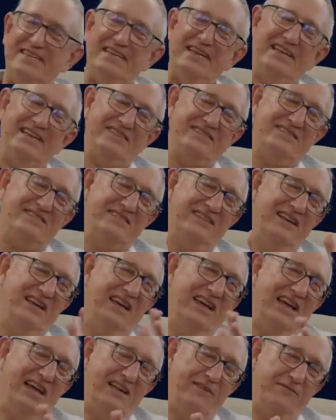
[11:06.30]
Yes. Mm.
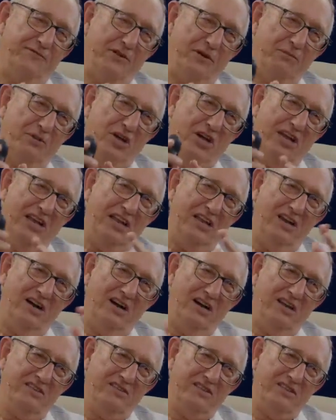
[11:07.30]
And from early
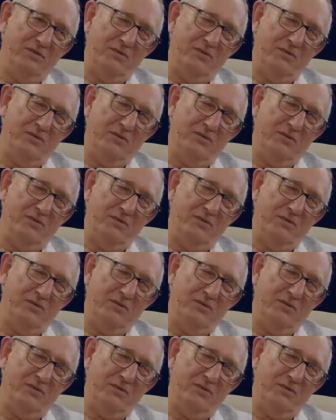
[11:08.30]
on,